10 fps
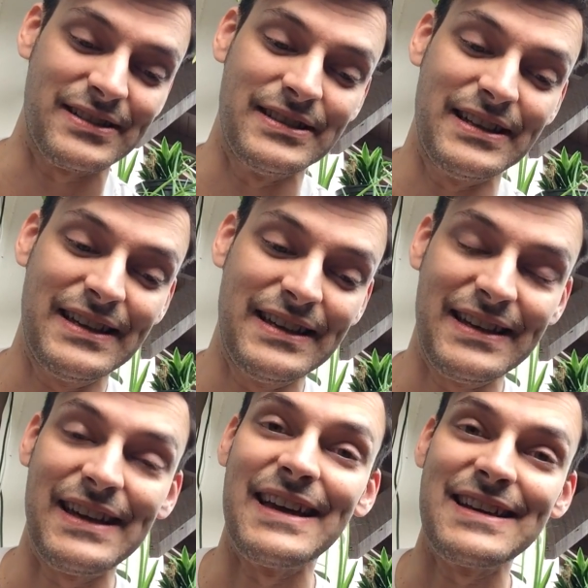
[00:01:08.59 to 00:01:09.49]

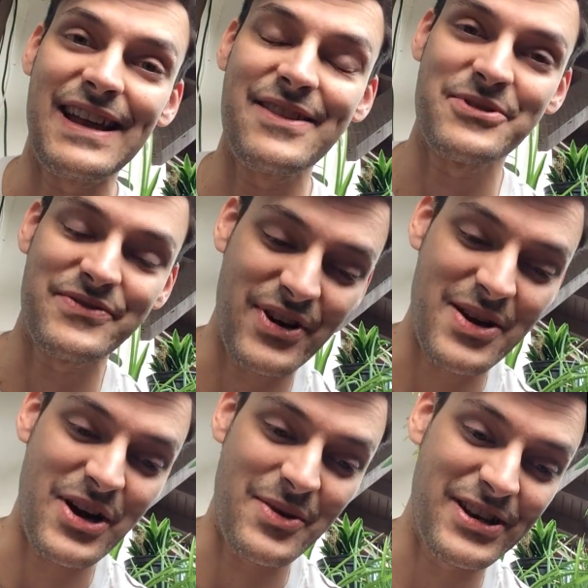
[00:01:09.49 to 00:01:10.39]
And another one
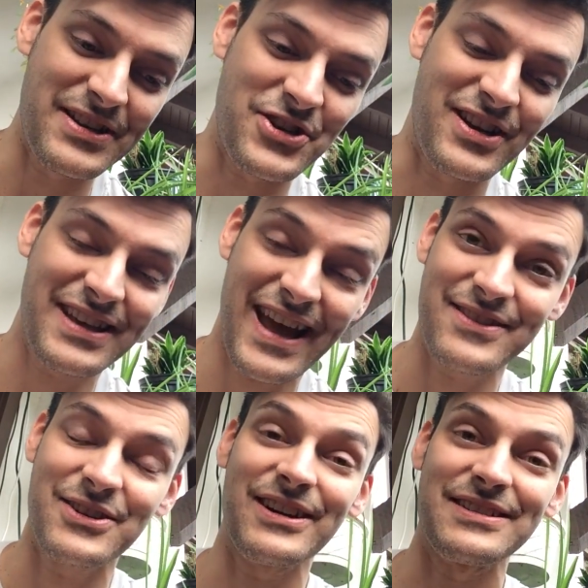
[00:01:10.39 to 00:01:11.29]
from our buddy Sean
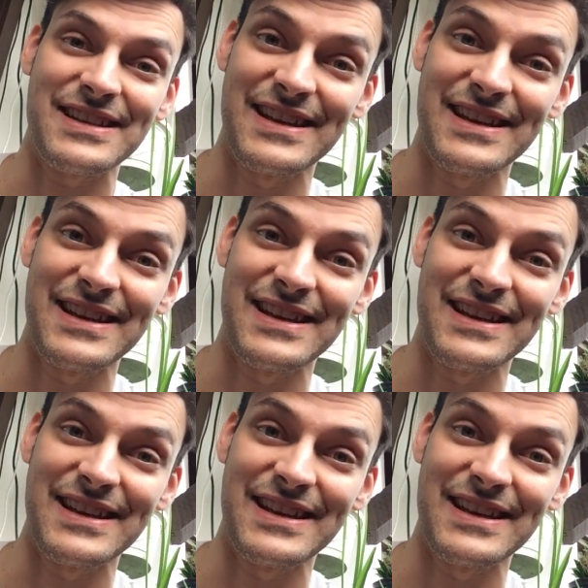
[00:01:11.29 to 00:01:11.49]
Cathcart,